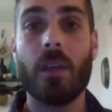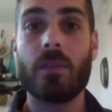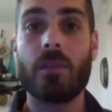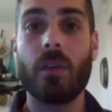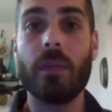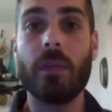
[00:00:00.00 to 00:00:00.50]

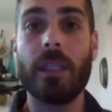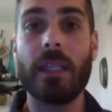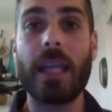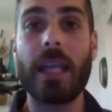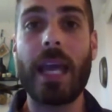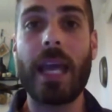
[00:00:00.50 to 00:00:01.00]
So we
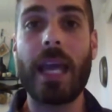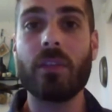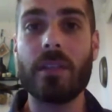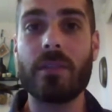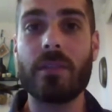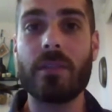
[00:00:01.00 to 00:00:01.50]
can
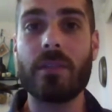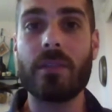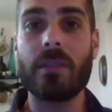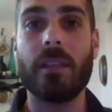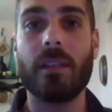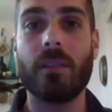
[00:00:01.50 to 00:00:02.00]
actually
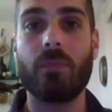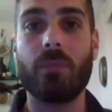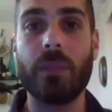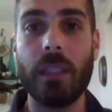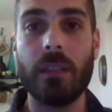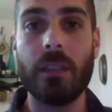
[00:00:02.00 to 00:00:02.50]
see
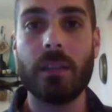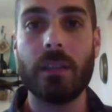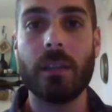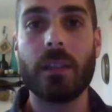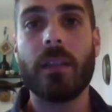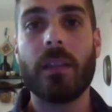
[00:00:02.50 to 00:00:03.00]

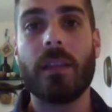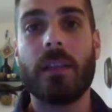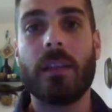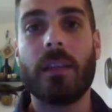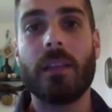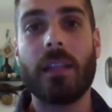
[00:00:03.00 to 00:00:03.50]
real
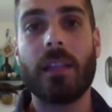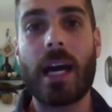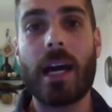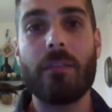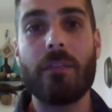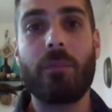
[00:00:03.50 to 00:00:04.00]

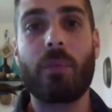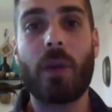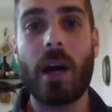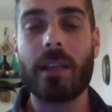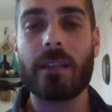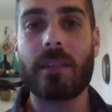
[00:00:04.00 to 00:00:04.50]
live
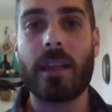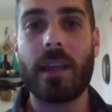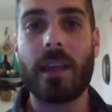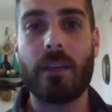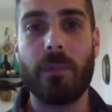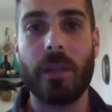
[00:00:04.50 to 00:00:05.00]
products
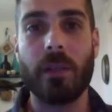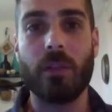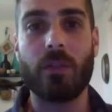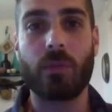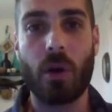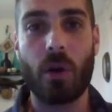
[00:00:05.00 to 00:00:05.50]
that have been
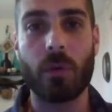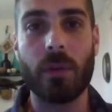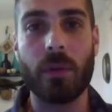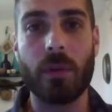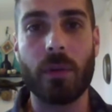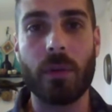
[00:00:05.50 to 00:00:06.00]

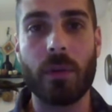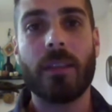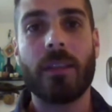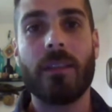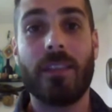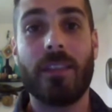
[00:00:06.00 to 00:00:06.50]
grown
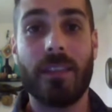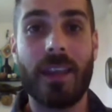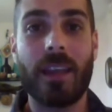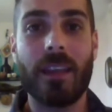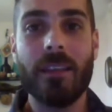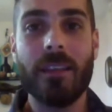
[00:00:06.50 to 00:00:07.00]

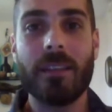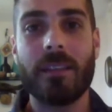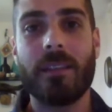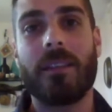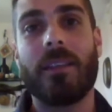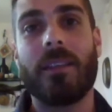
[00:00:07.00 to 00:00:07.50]
today.
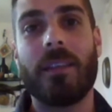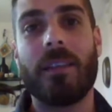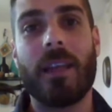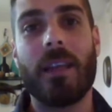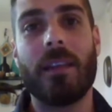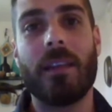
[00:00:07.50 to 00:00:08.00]

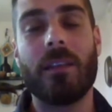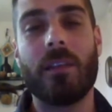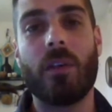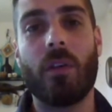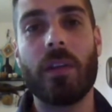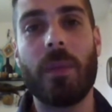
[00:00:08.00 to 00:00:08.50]
And
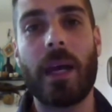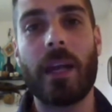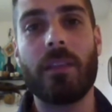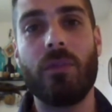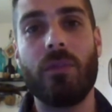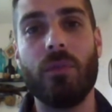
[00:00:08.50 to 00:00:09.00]
going
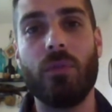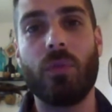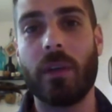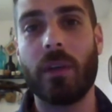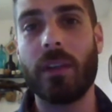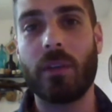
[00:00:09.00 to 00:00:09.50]
back to
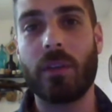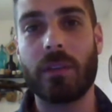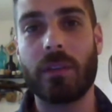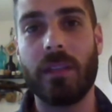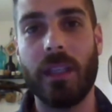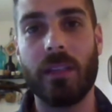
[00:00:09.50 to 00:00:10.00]

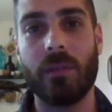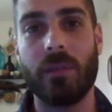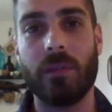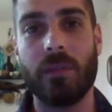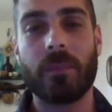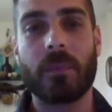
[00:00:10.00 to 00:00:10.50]
2013,